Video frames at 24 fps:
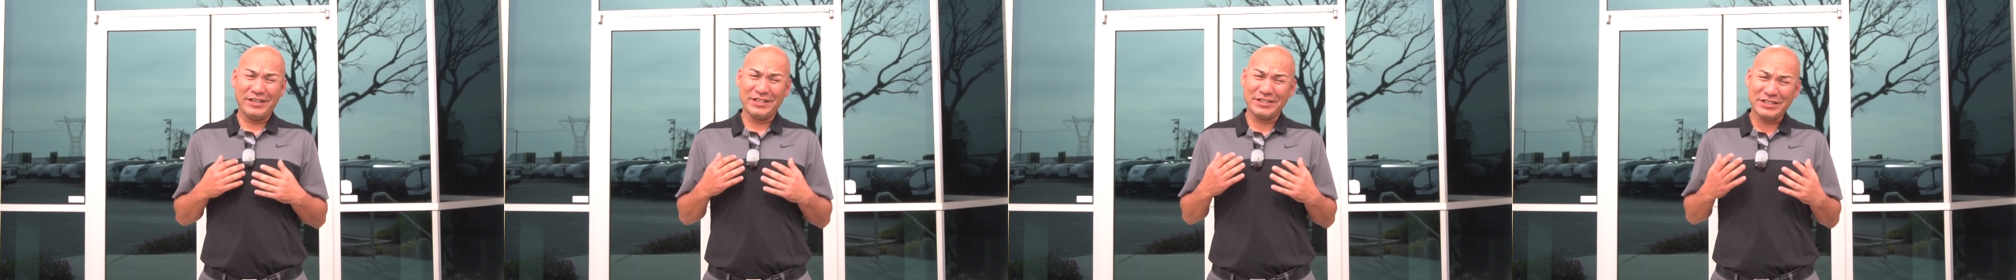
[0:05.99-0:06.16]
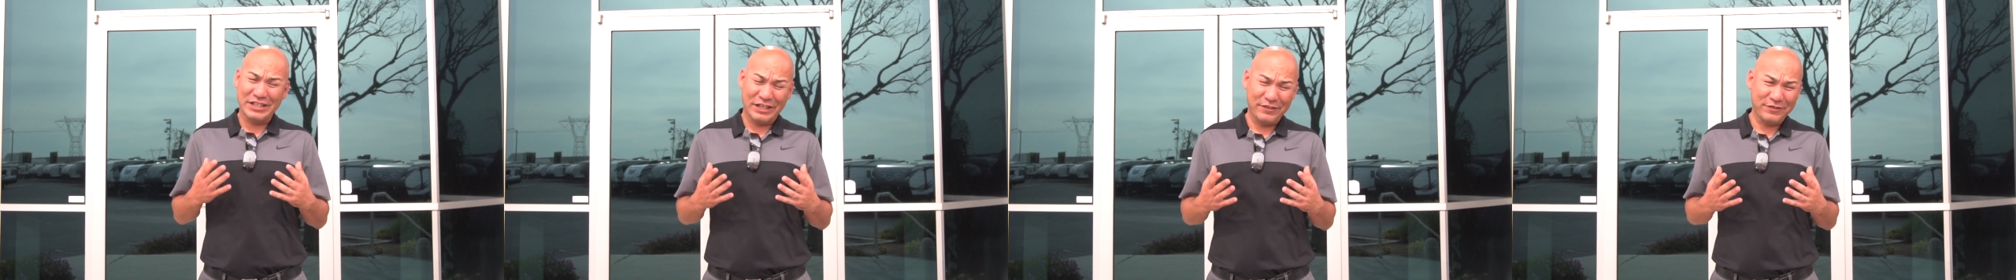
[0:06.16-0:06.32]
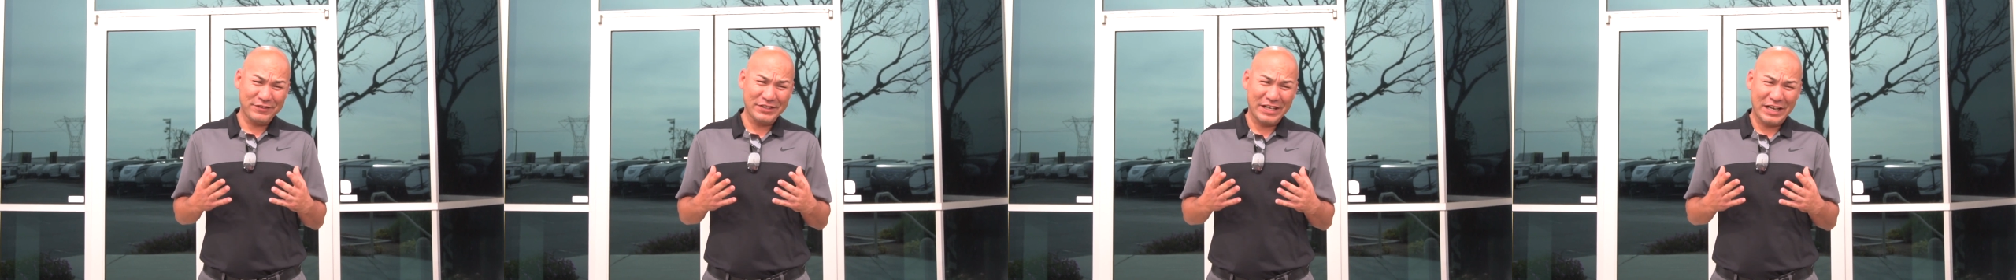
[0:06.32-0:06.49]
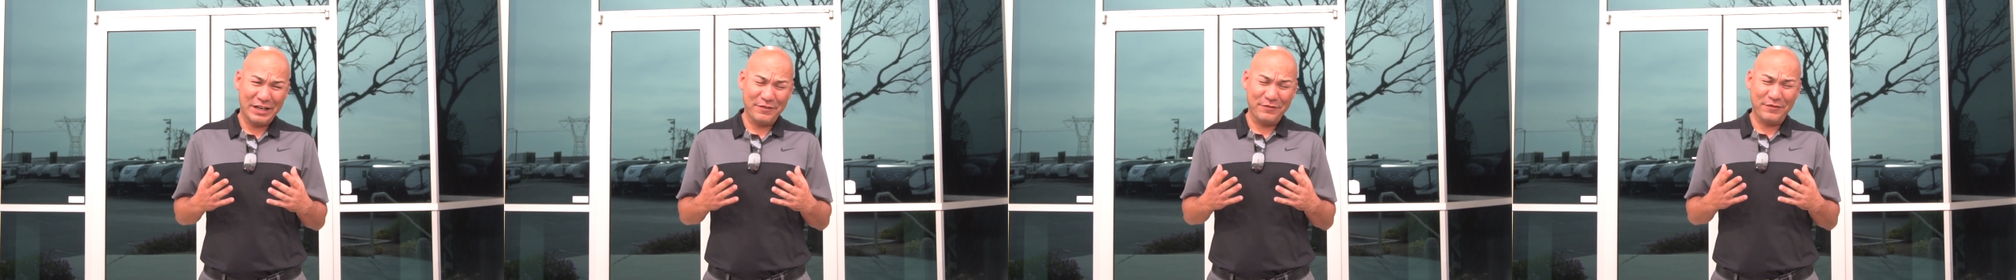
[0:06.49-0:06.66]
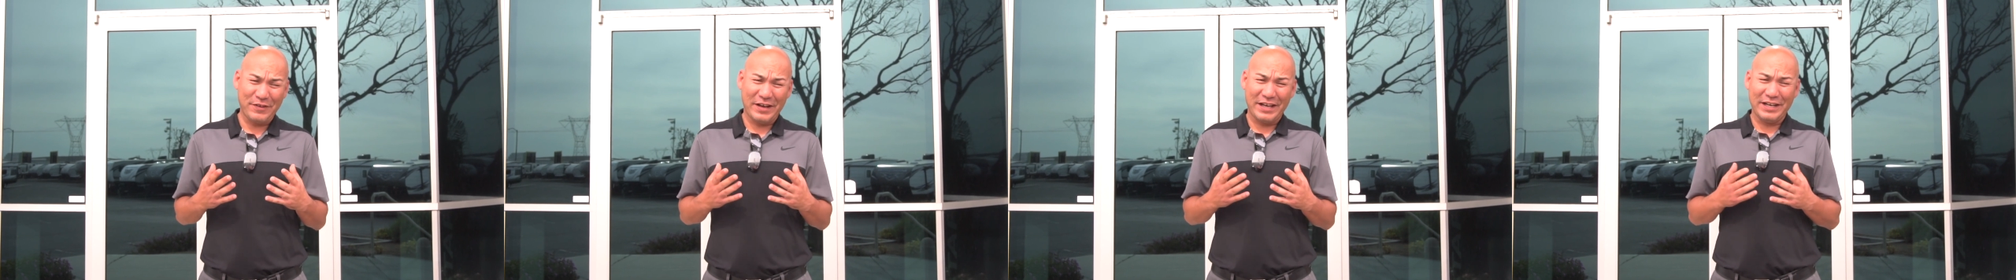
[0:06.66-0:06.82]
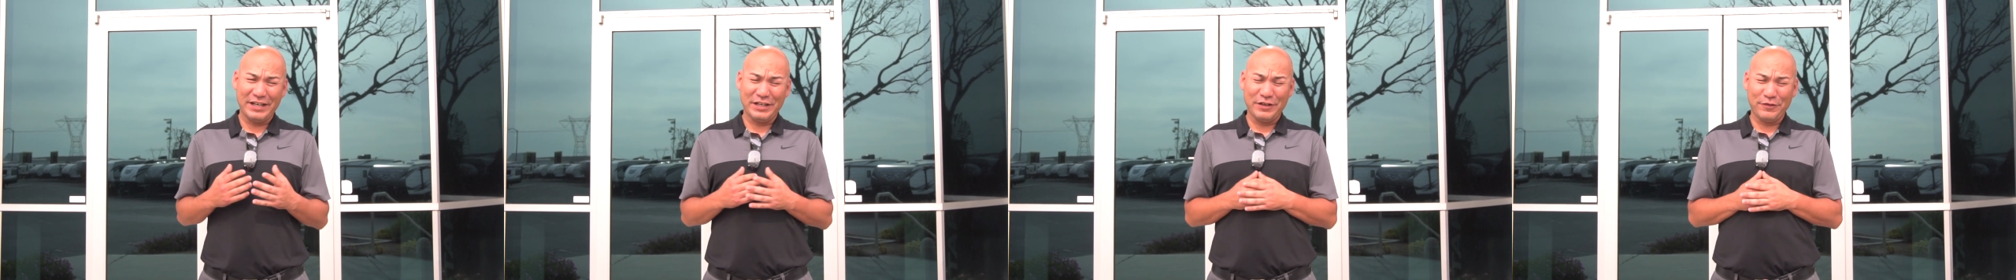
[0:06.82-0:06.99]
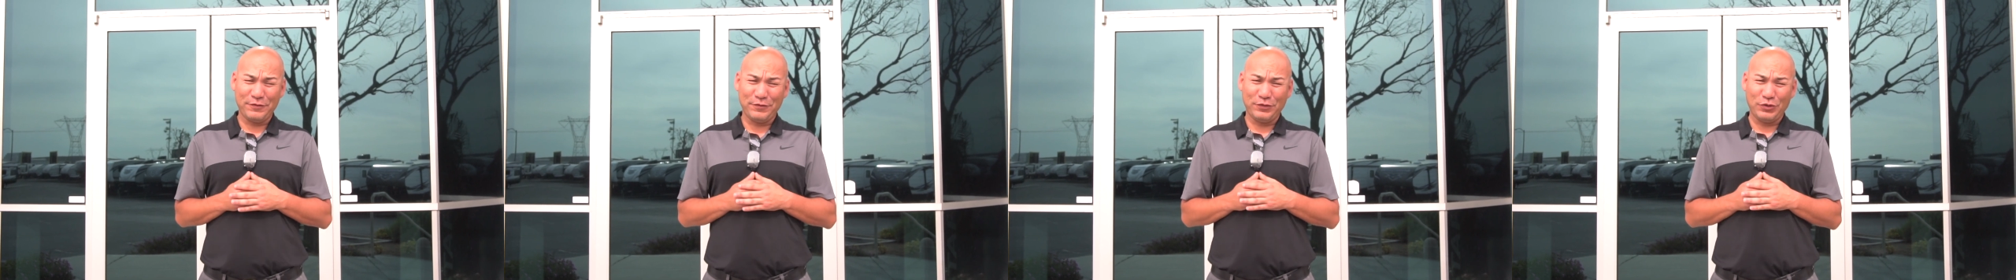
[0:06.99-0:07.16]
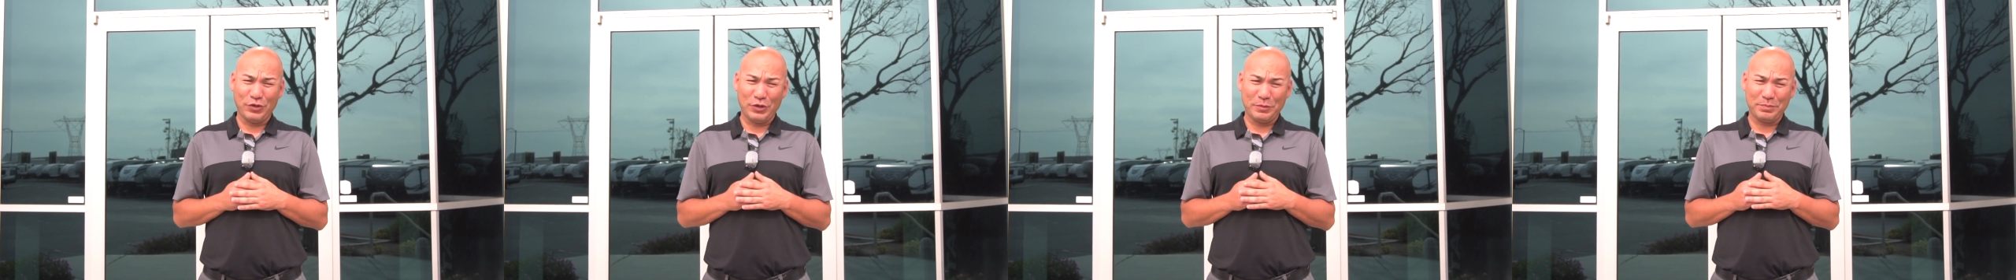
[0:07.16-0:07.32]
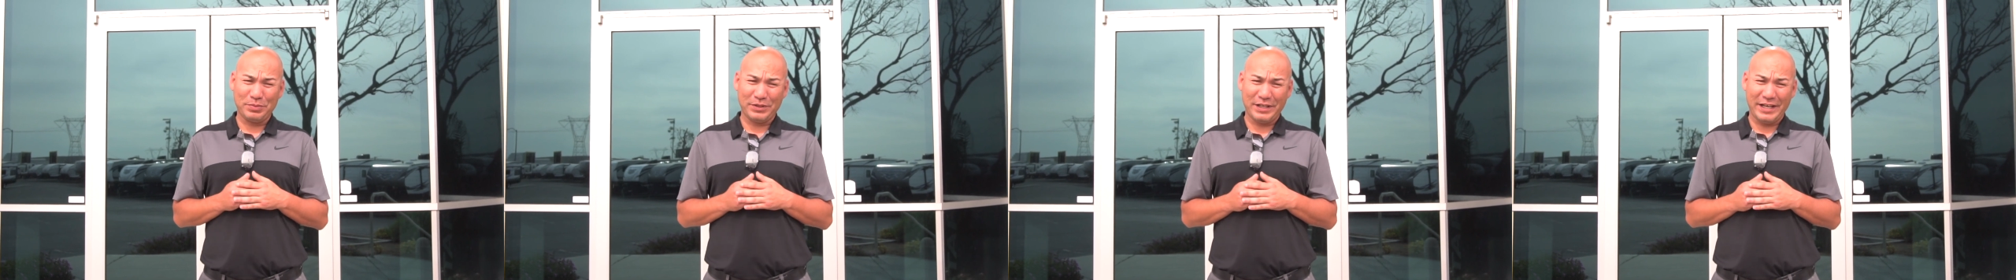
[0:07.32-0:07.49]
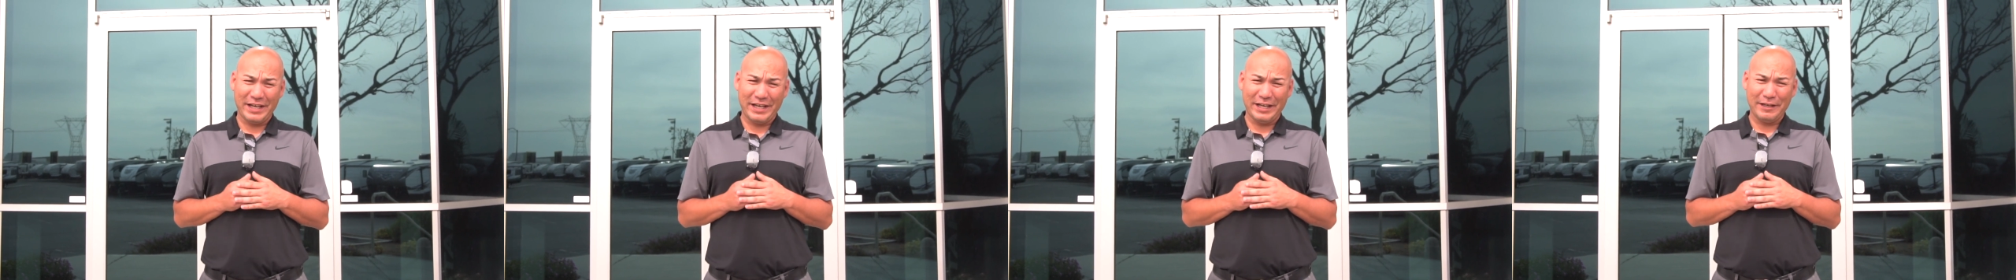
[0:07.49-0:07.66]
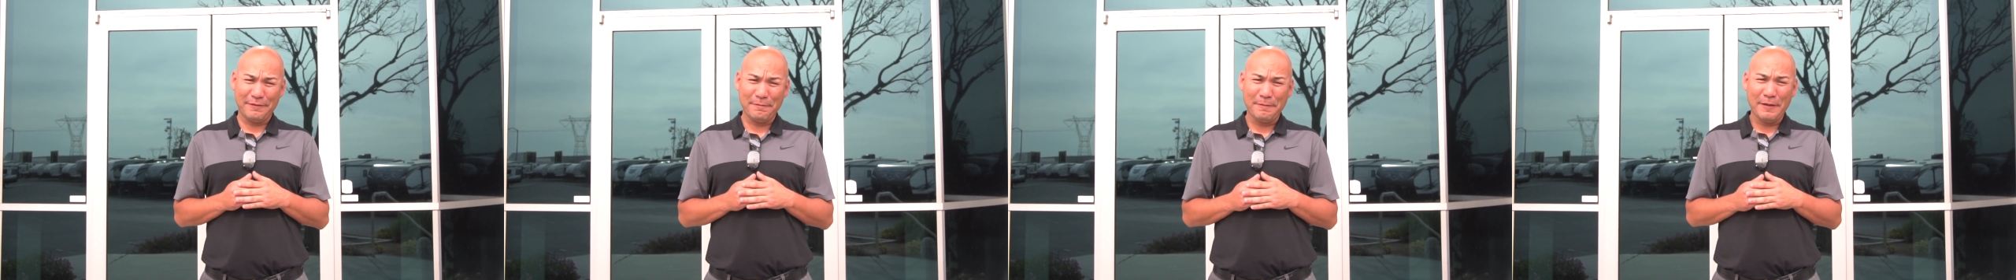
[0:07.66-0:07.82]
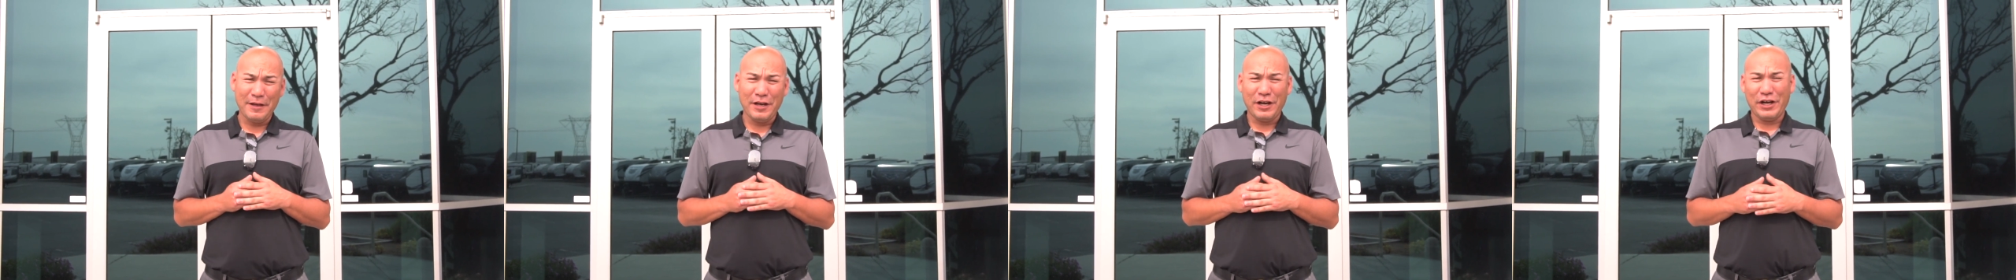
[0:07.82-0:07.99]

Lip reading: a tough time finding a floor plan,